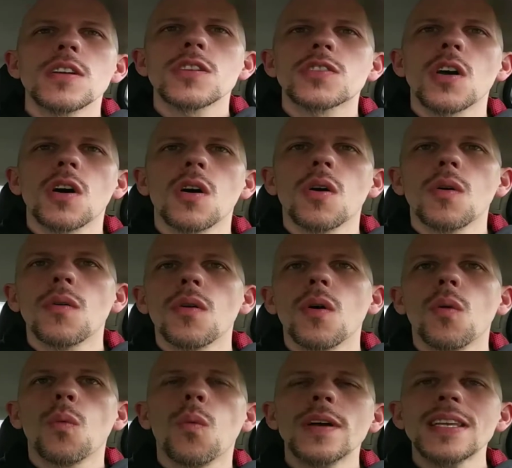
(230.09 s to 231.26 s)
So,
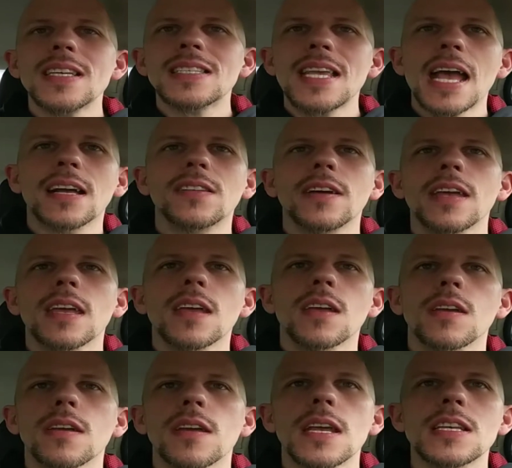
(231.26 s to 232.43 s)
what exactly
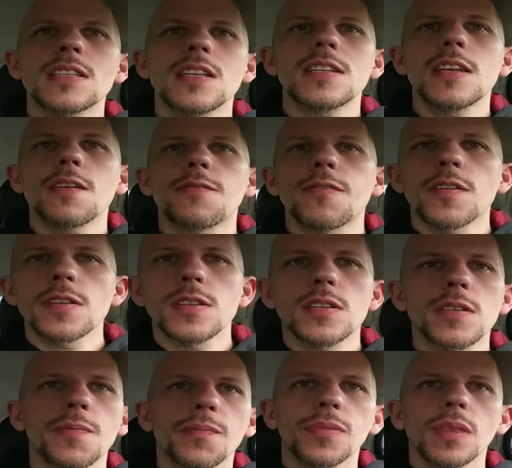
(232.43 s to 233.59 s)
is the difference
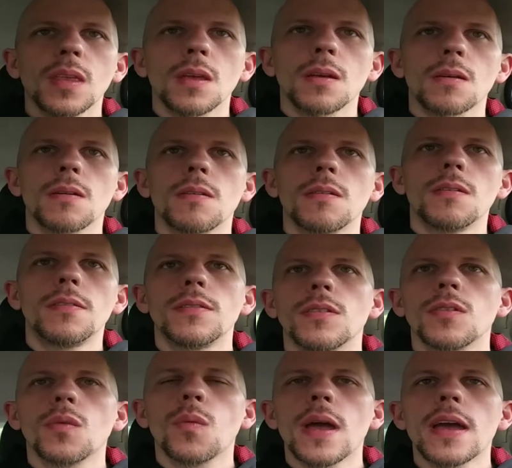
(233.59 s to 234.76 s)

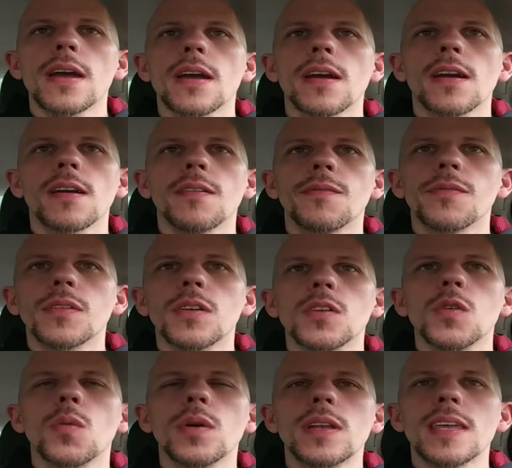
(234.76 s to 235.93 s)
where
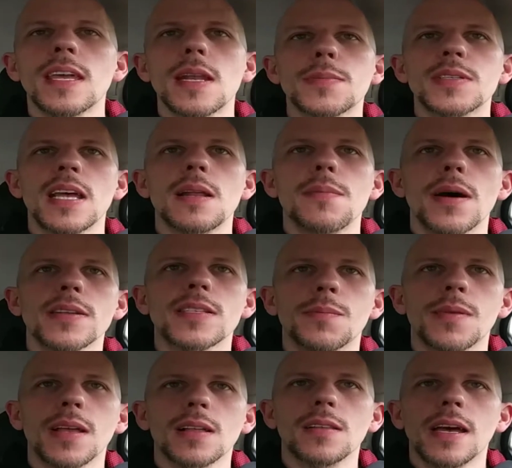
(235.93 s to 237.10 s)
you wouldn't get upset about
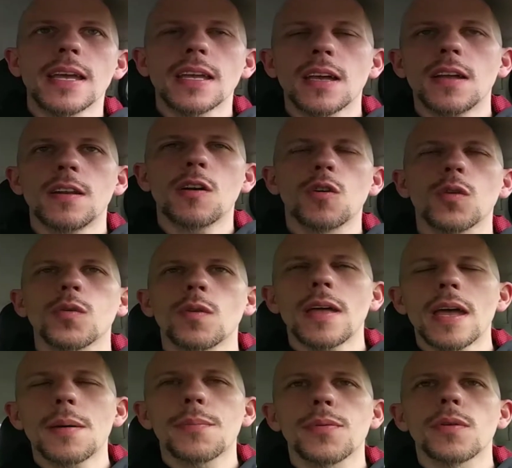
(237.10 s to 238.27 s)
something like an old
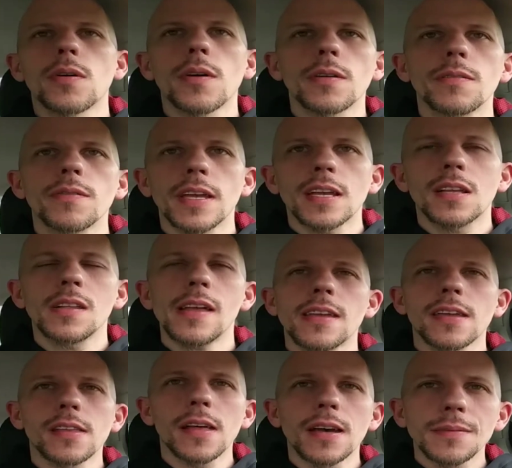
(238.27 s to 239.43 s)
emperor, like
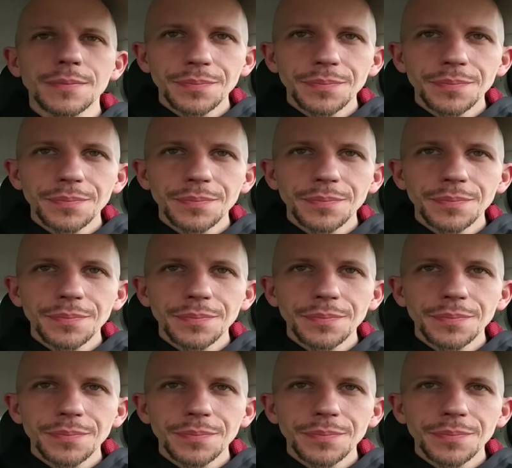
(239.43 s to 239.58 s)
Caligula,